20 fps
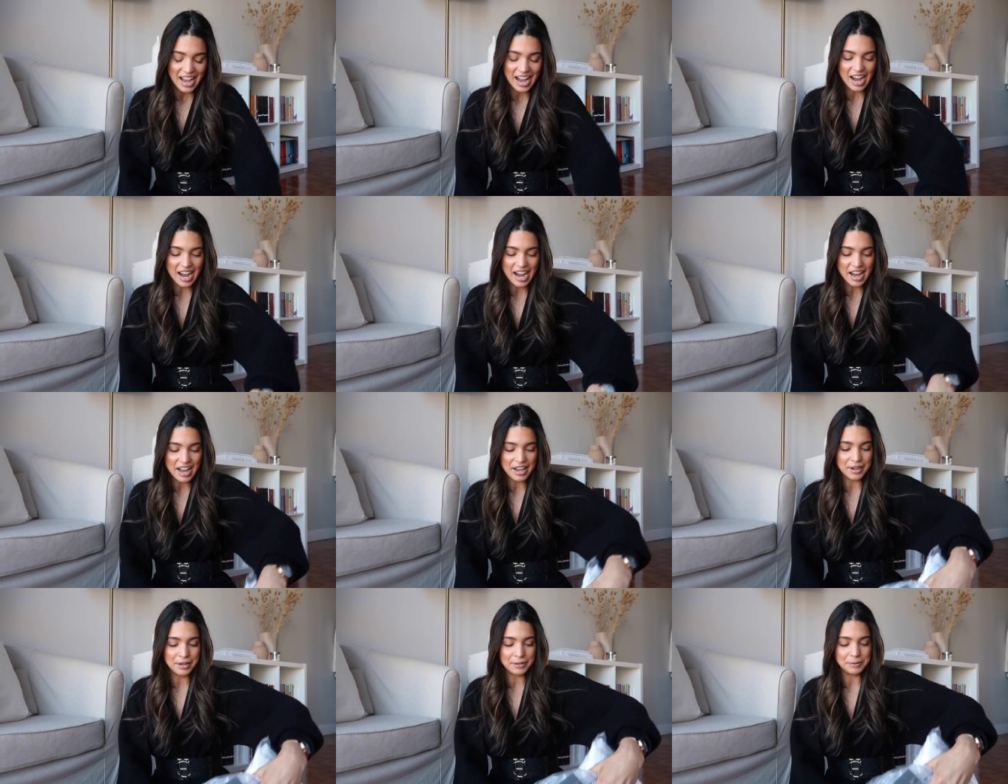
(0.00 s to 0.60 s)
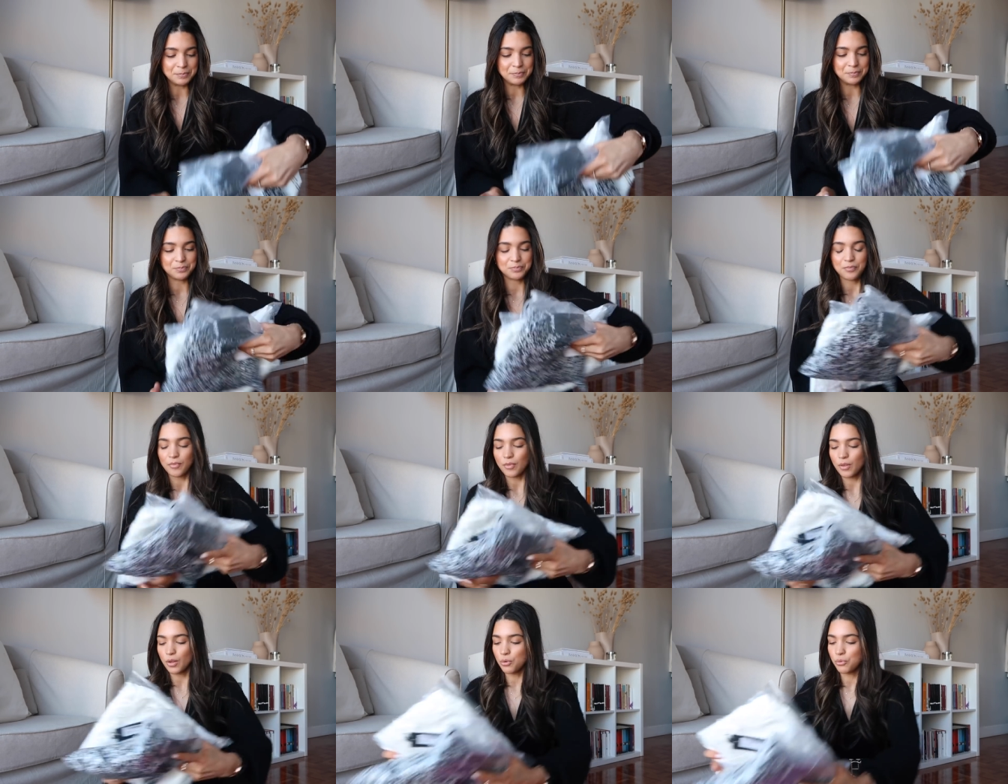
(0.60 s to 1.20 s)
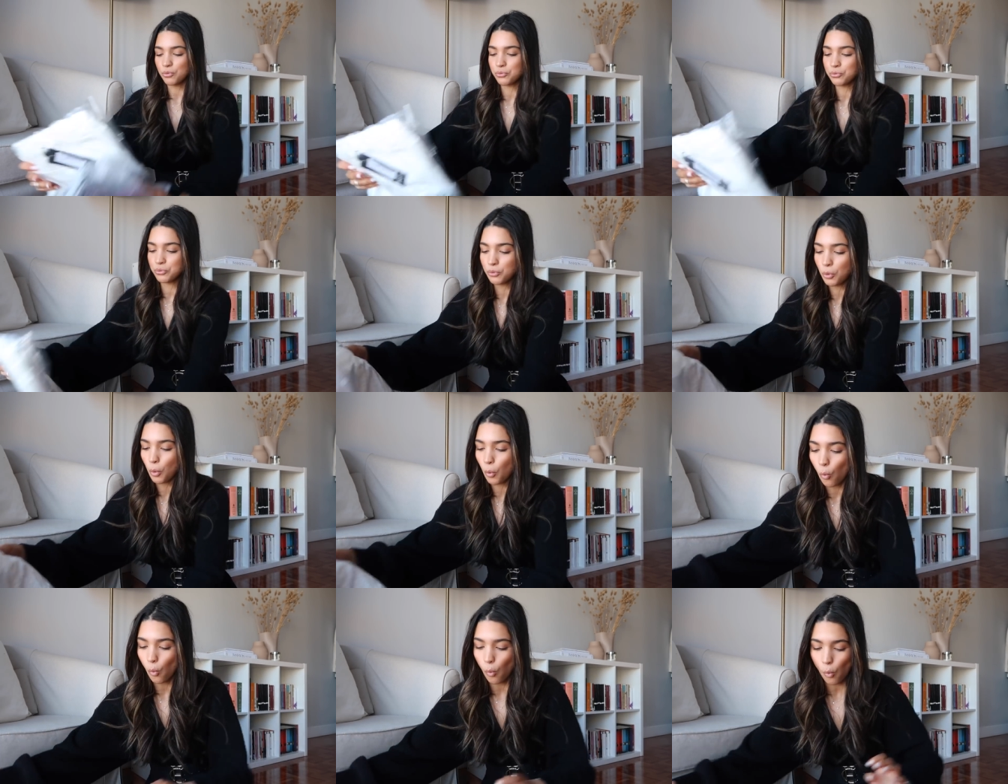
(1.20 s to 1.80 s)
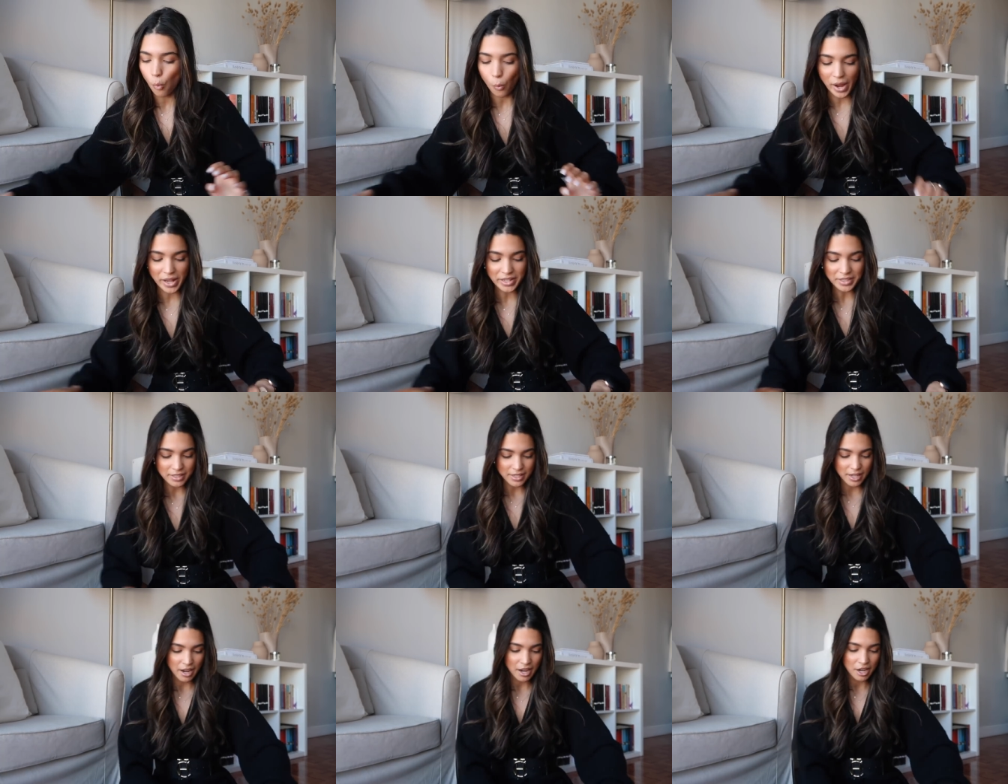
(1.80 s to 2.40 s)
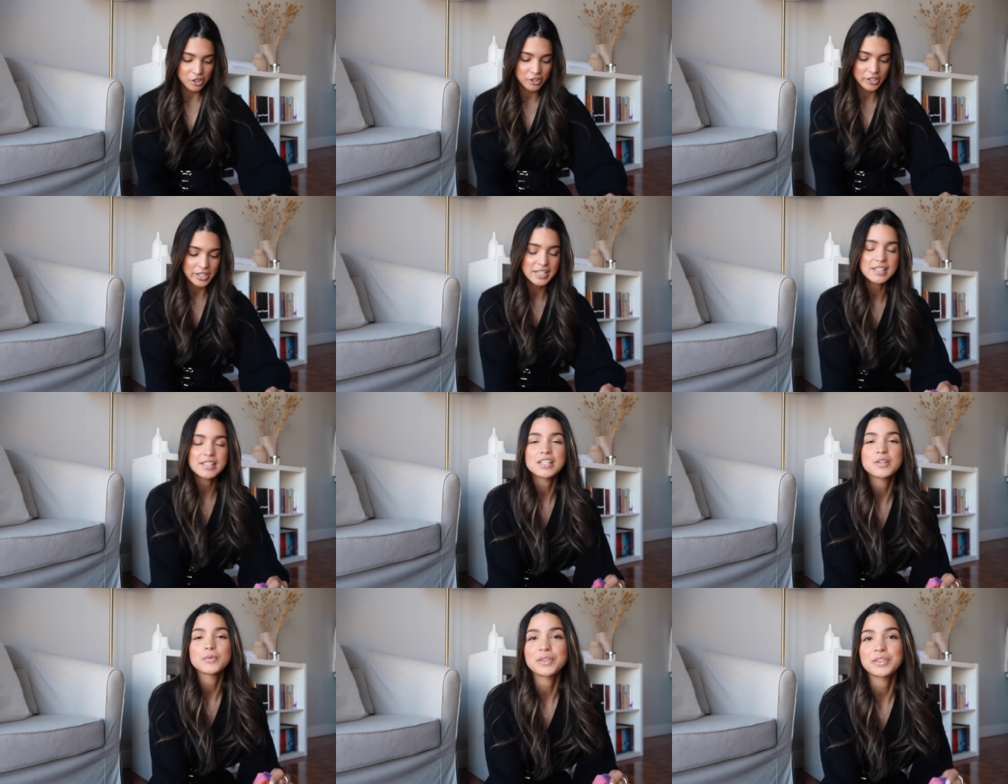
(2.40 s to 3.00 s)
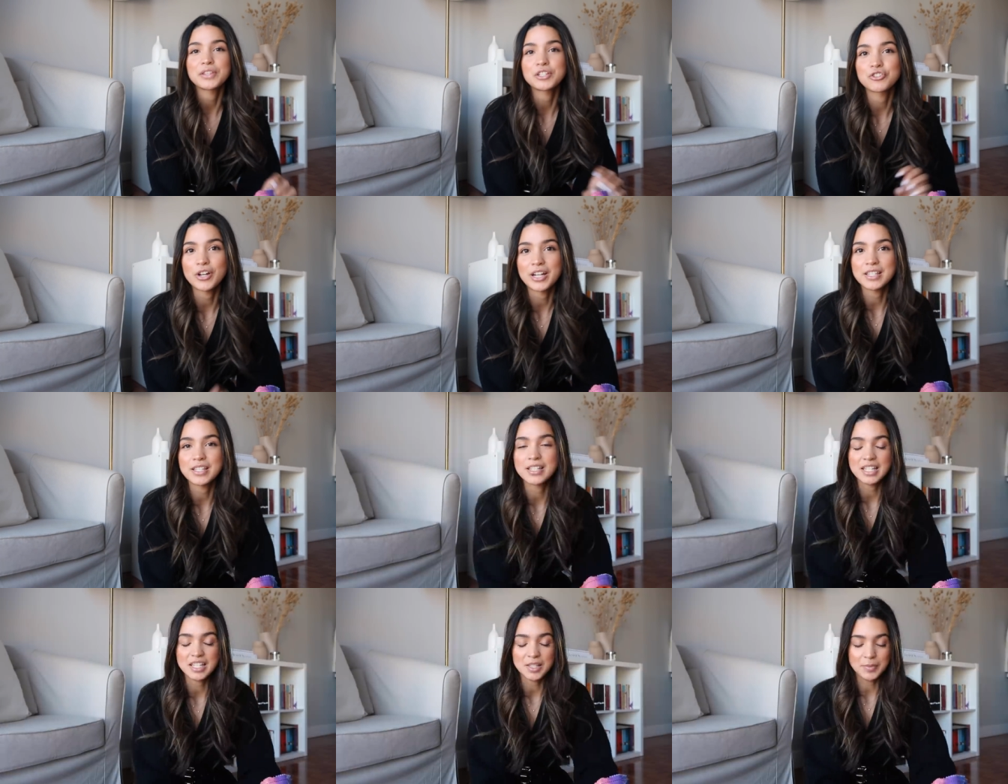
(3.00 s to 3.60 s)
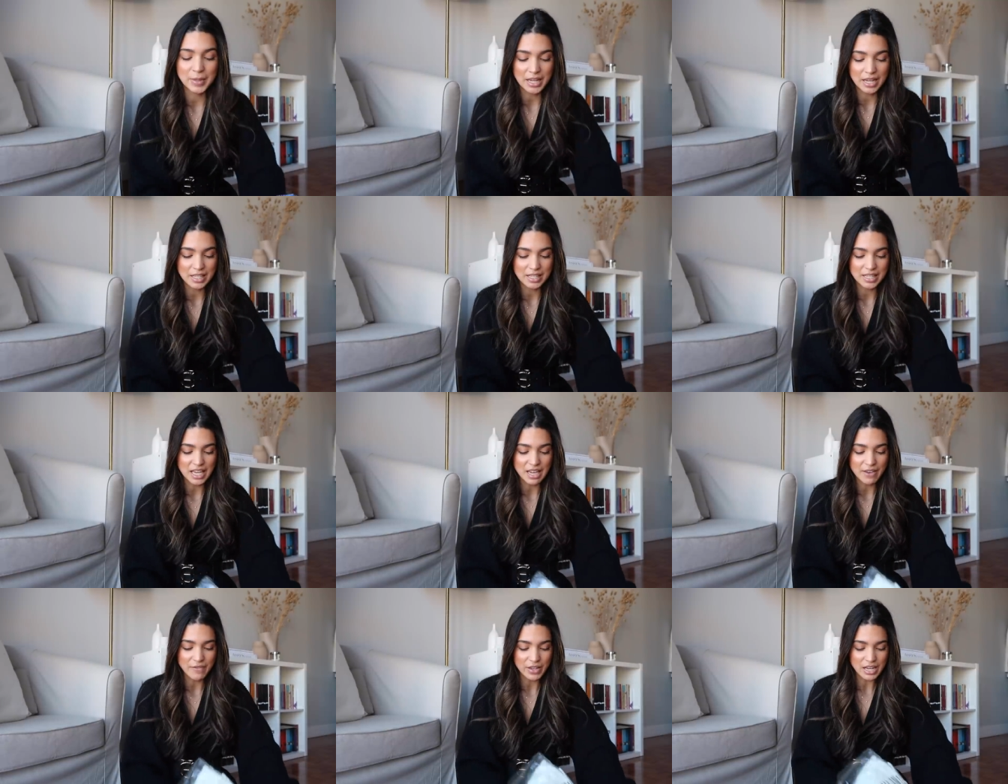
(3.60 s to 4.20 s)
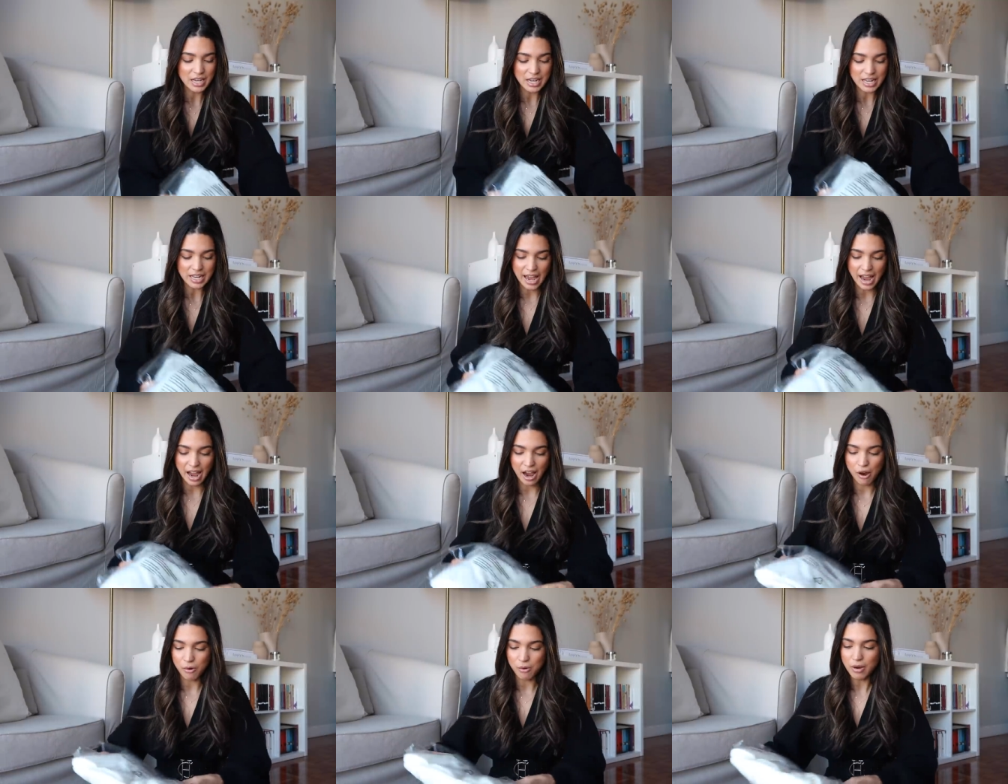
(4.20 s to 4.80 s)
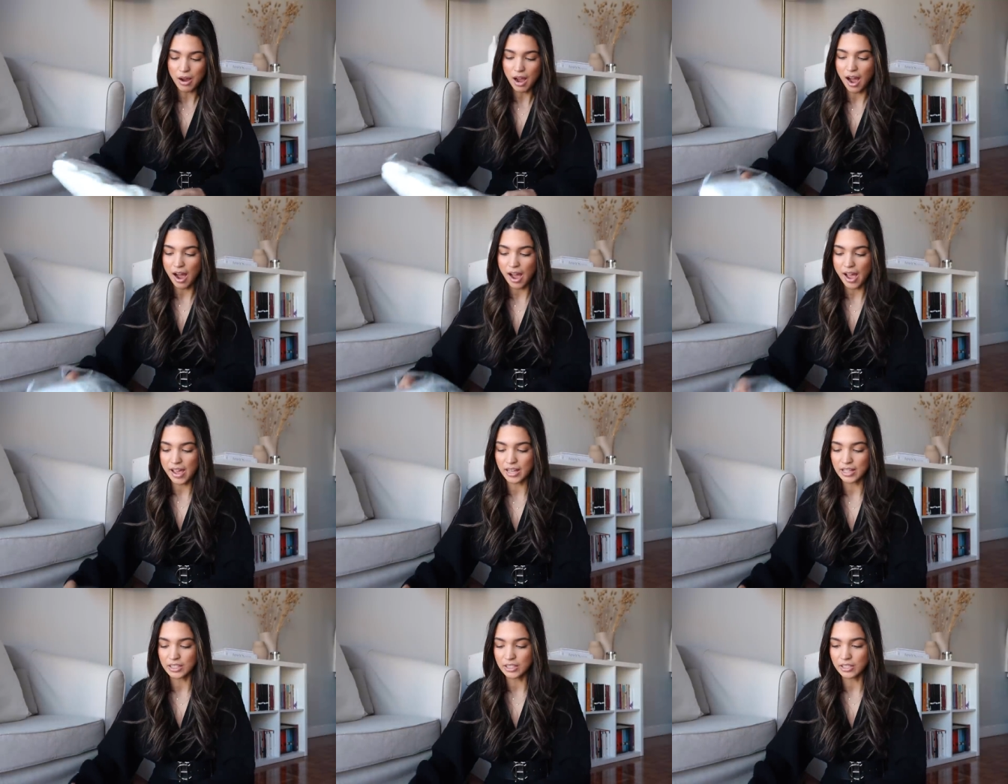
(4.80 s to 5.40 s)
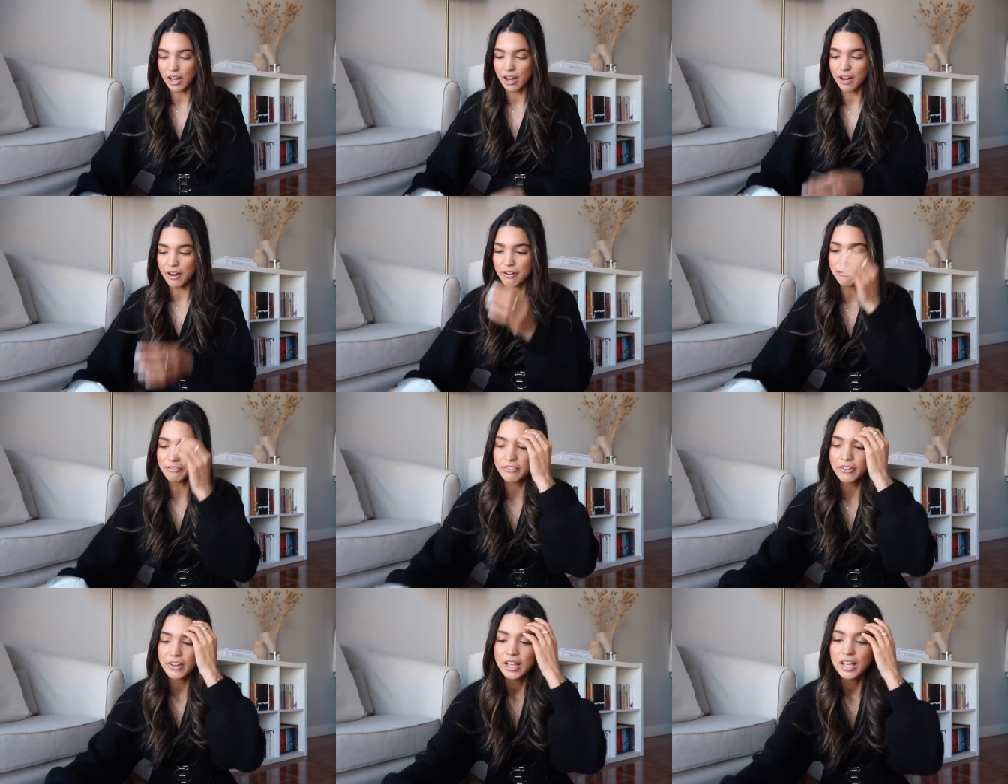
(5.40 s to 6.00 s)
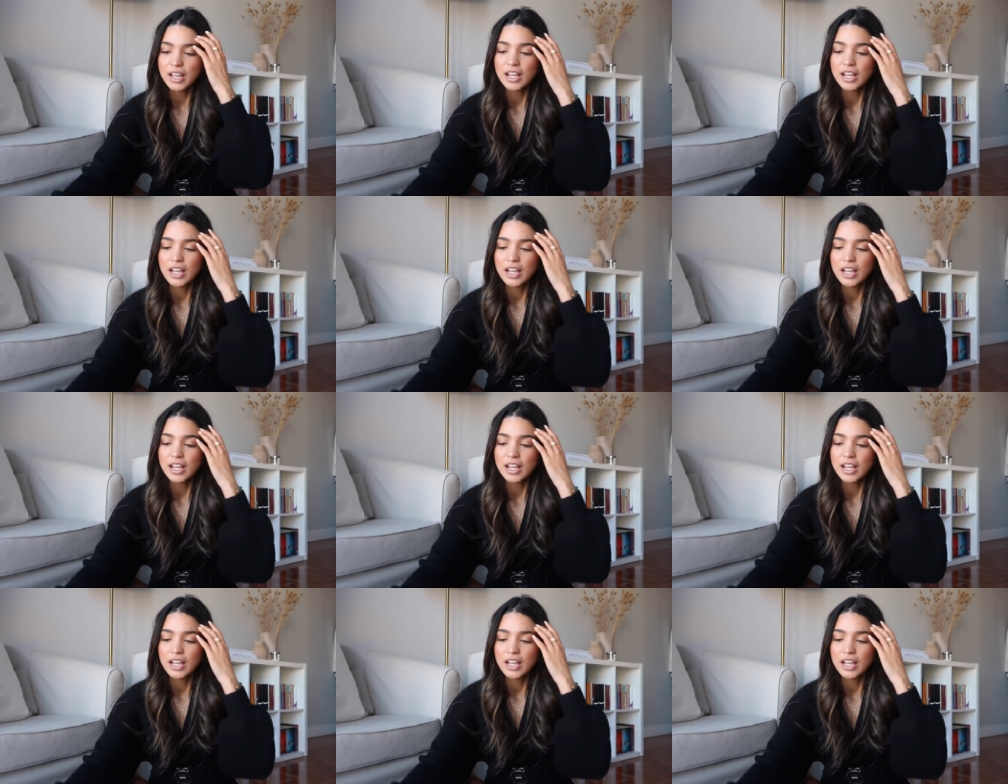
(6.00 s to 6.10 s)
I went crazy with the dresses because even now I love